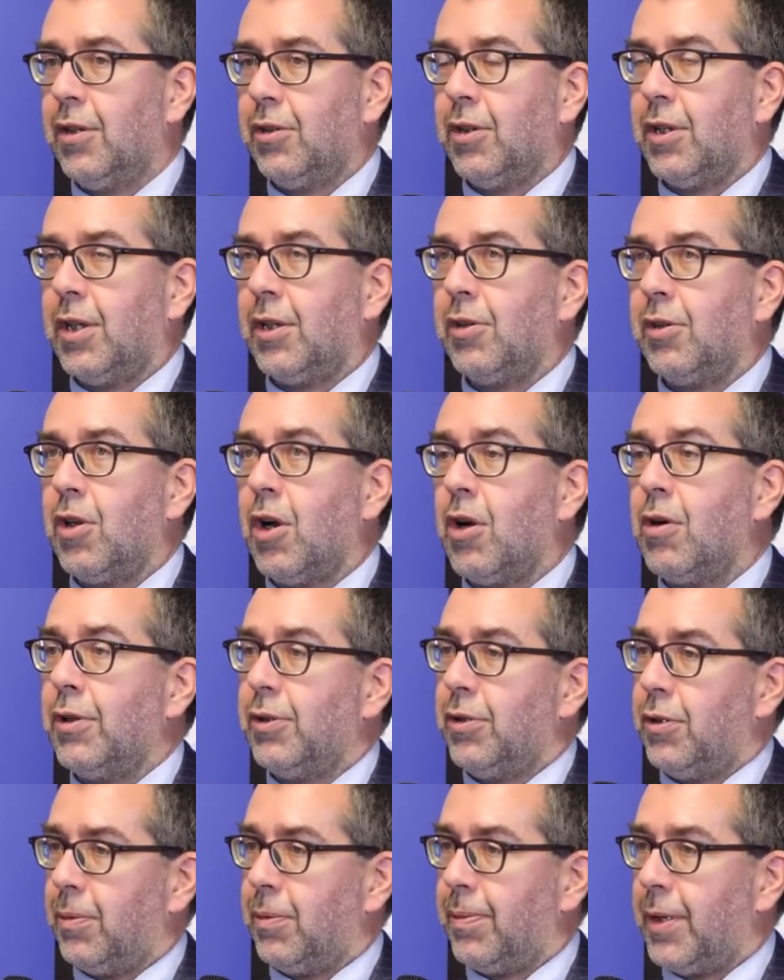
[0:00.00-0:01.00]
so that now
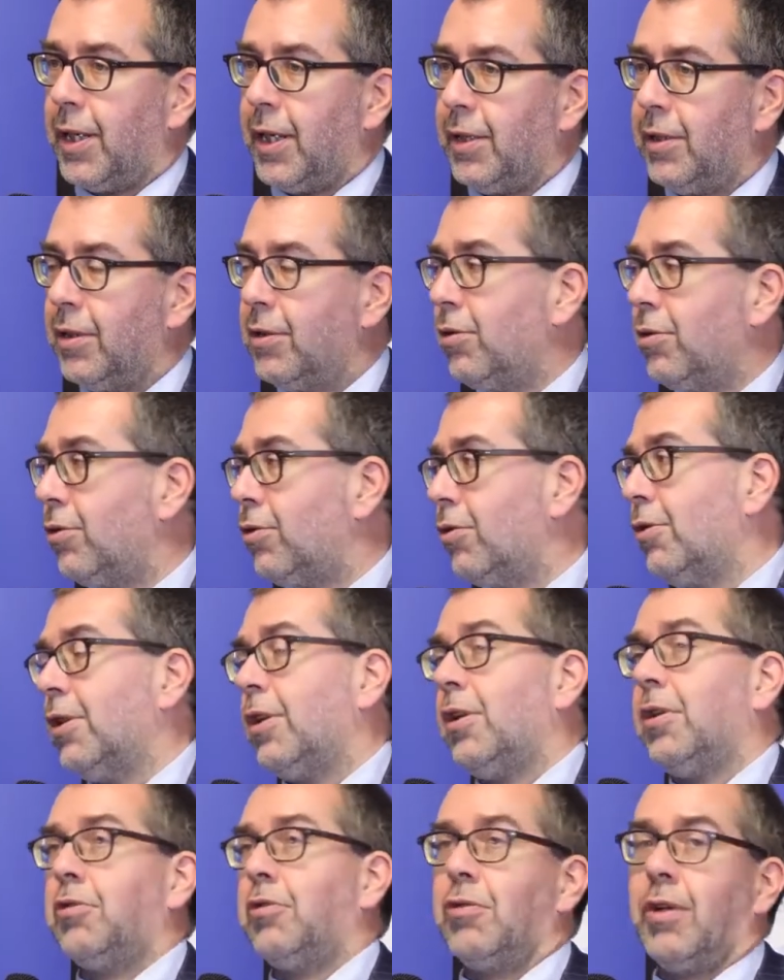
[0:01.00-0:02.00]
under Biden, you know,
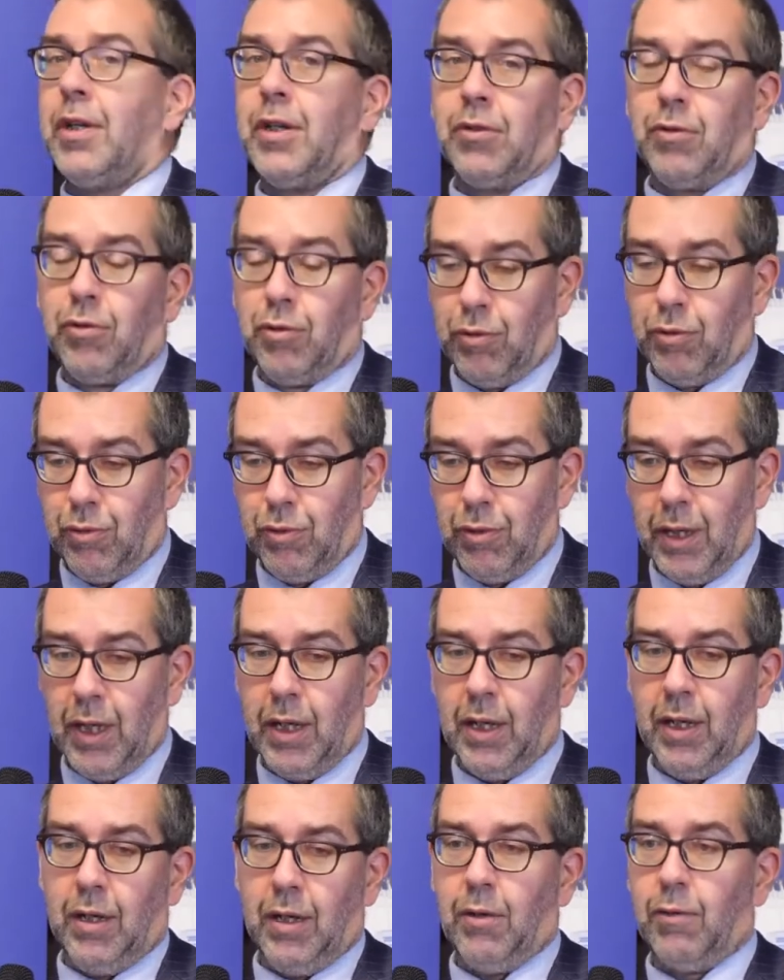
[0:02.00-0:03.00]
they're trying to
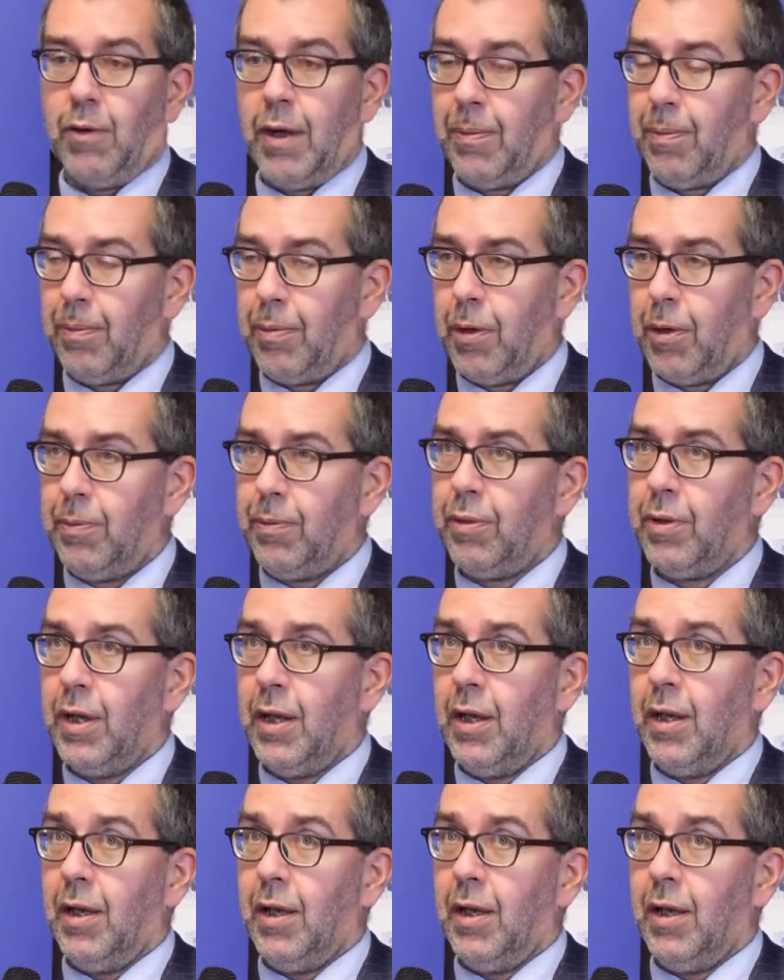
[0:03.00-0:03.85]
ramp up.